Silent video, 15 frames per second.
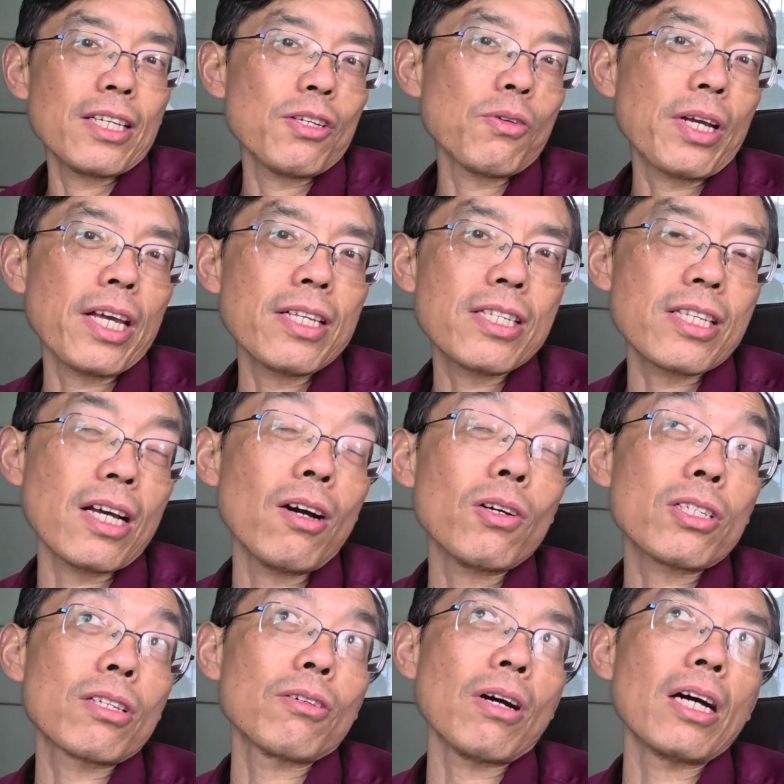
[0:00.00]
can
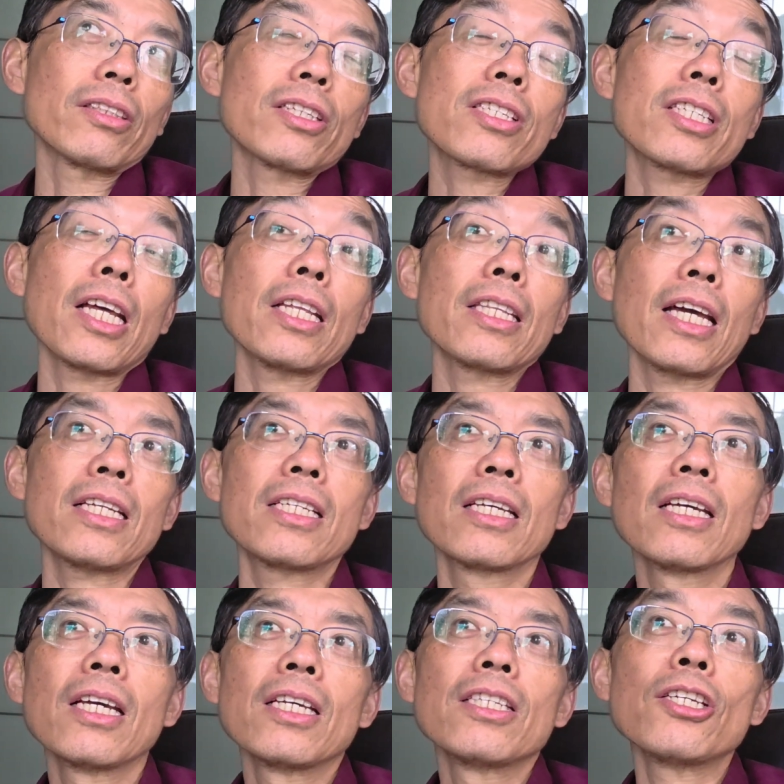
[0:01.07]
also understand that
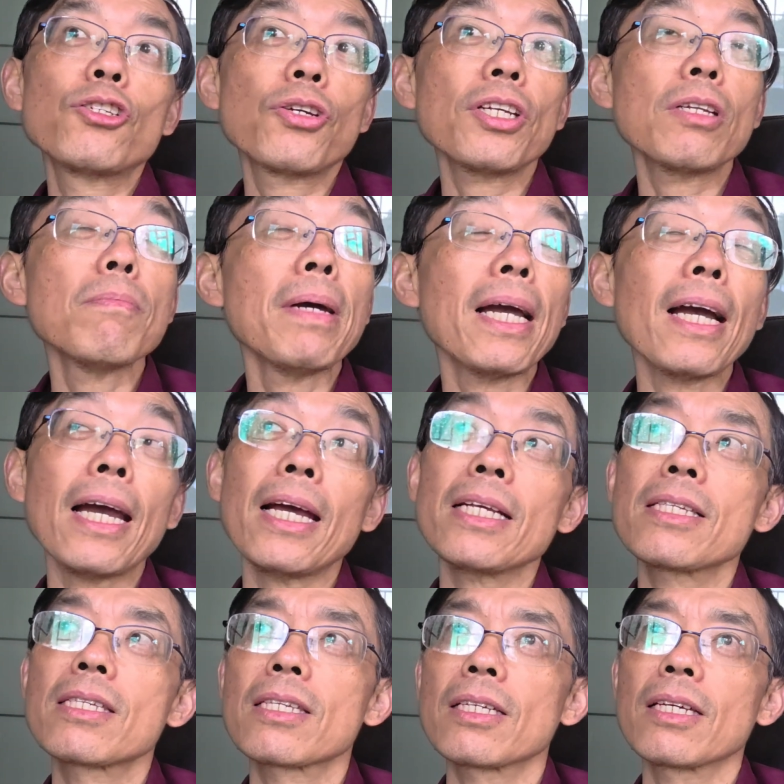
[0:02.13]
they treat men
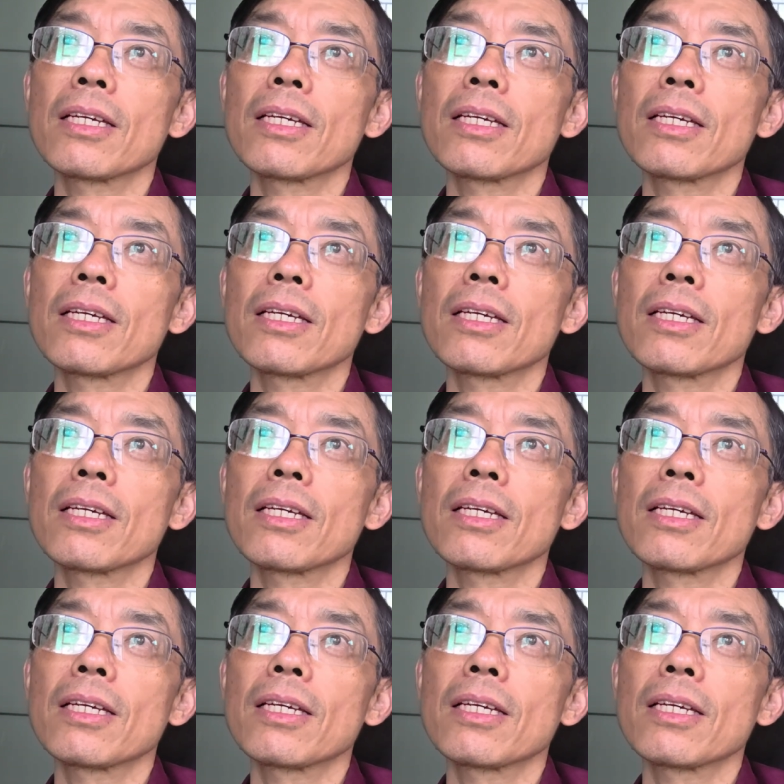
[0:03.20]
as